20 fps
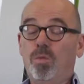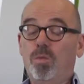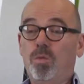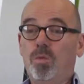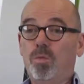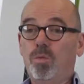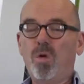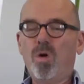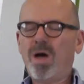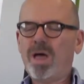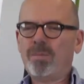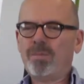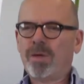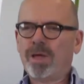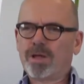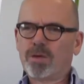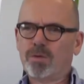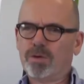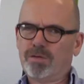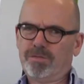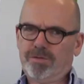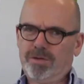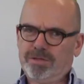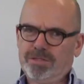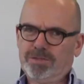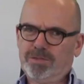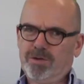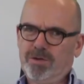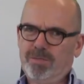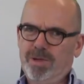Why am I qualified
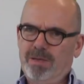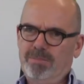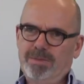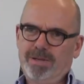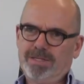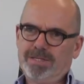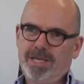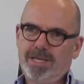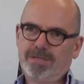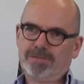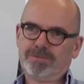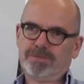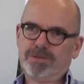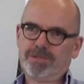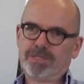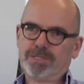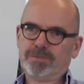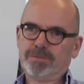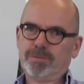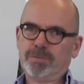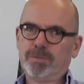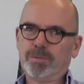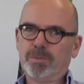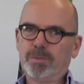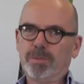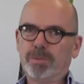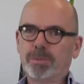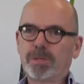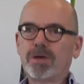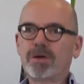to talk about big data first of all?
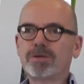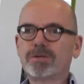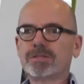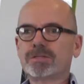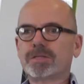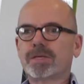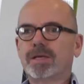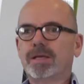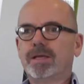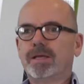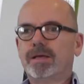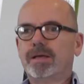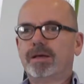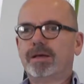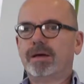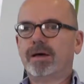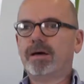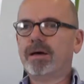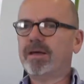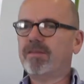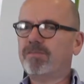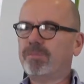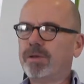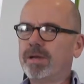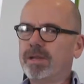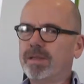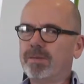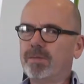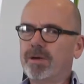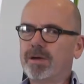Well, because I've
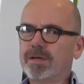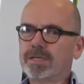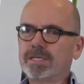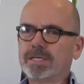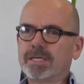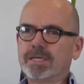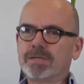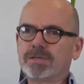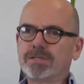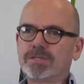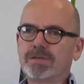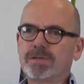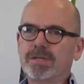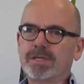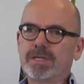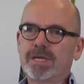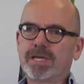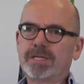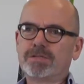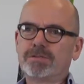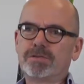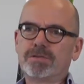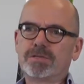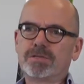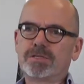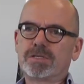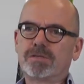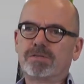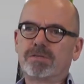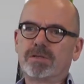been in the marketing industry and the data
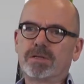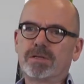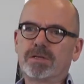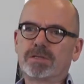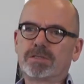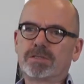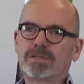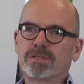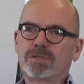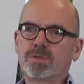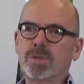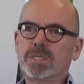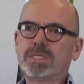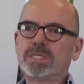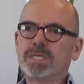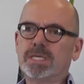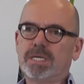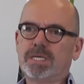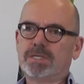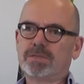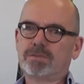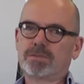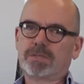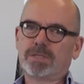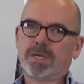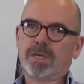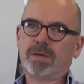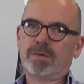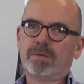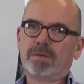industry for the last 20 years or
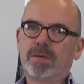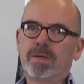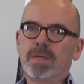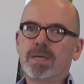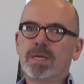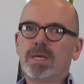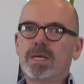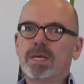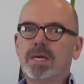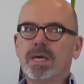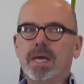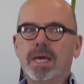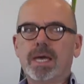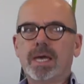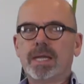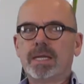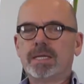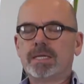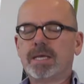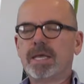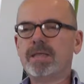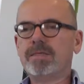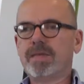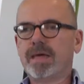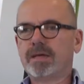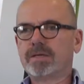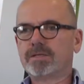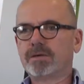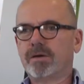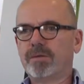so, and in
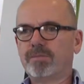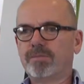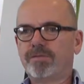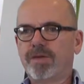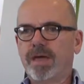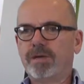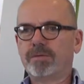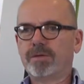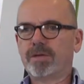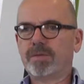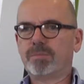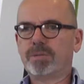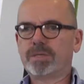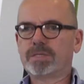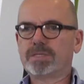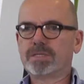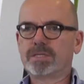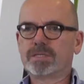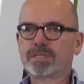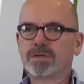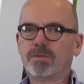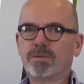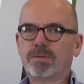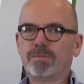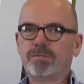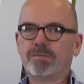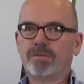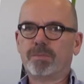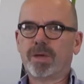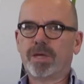that time founded a business called
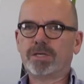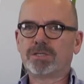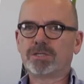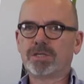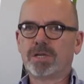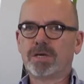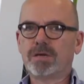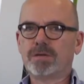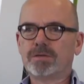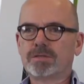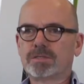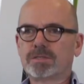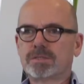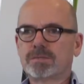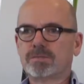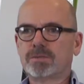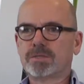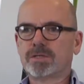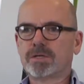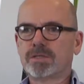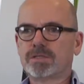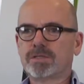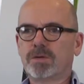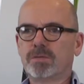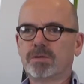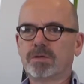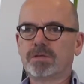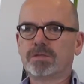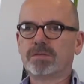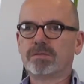Information Arts, which I
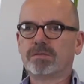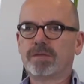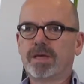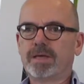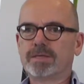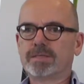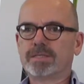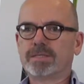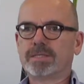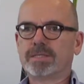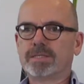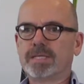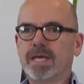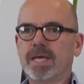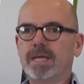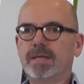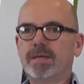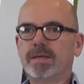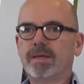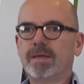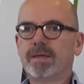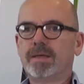sold in 2010.